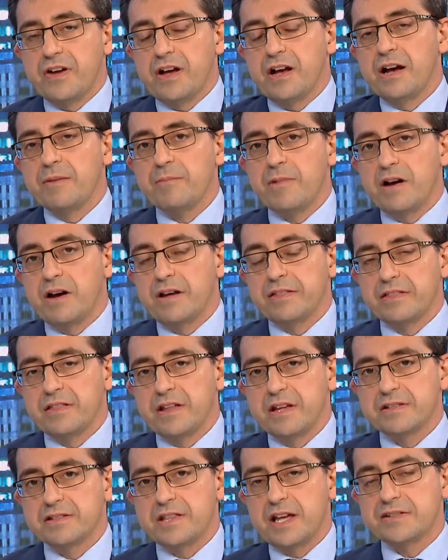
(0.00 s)
Um, I,
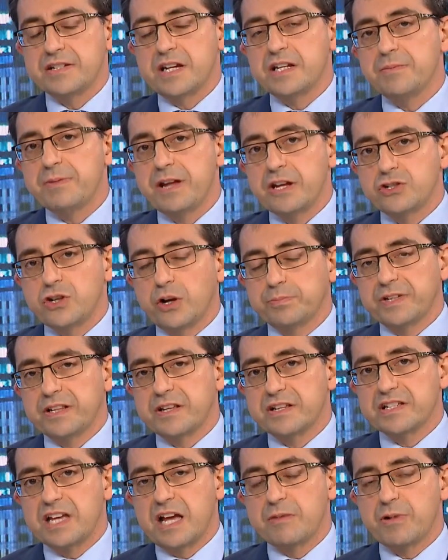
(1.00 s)
they, they seem to be adopting
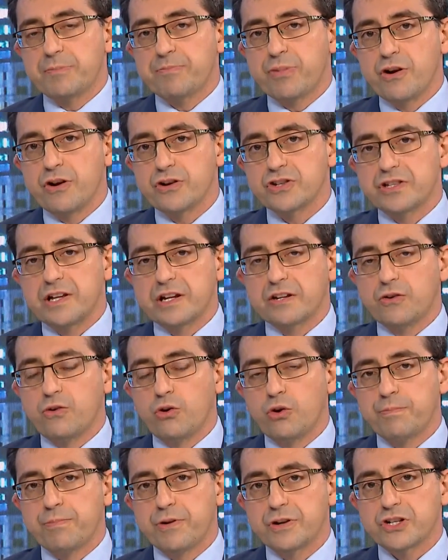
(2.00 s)
the same approach that
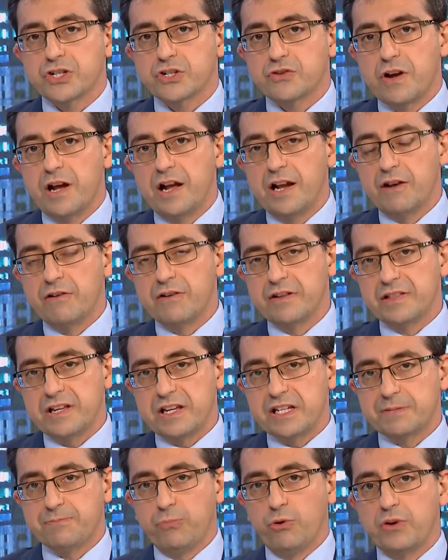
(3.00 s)
corporate Australia and
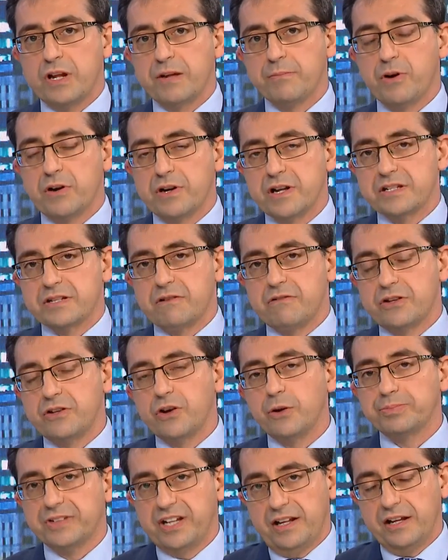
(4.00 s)
these sporting bodies are
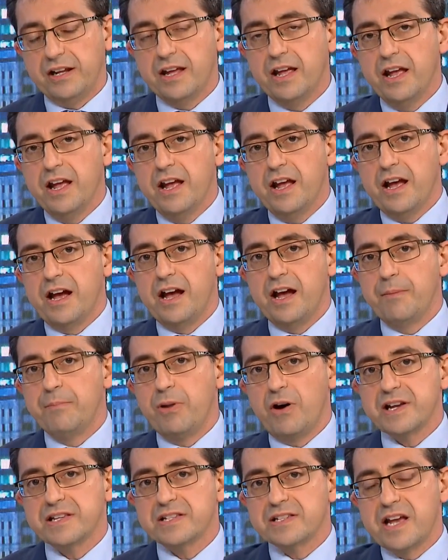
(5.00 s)
adopting uh,
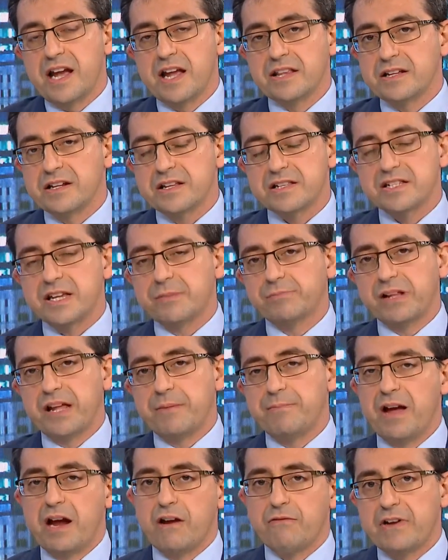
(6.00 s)
by saying that it's simply
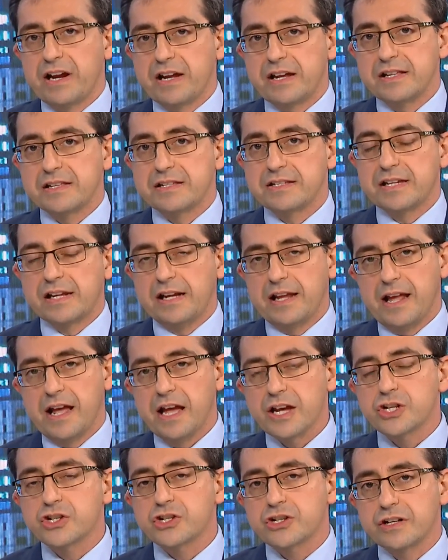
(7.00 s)
about
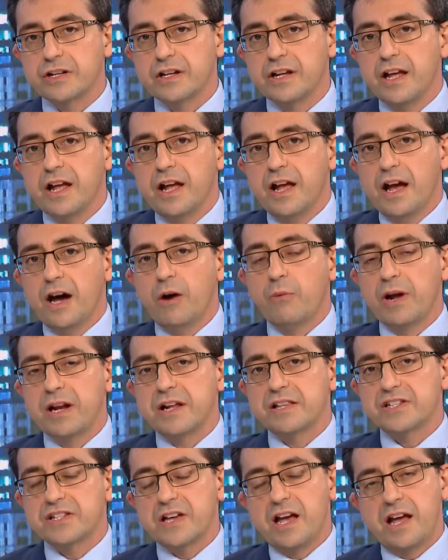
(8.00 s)
reconciliation uh, when
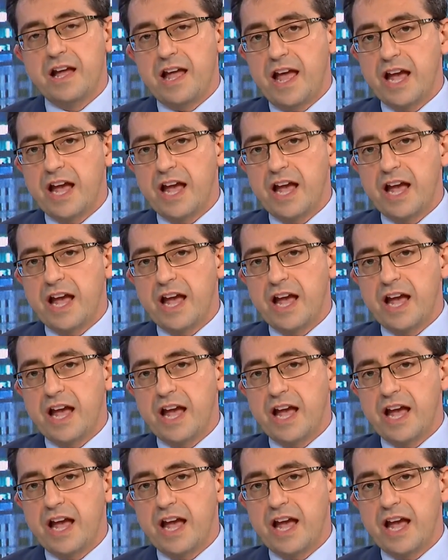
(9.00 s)
it's uh,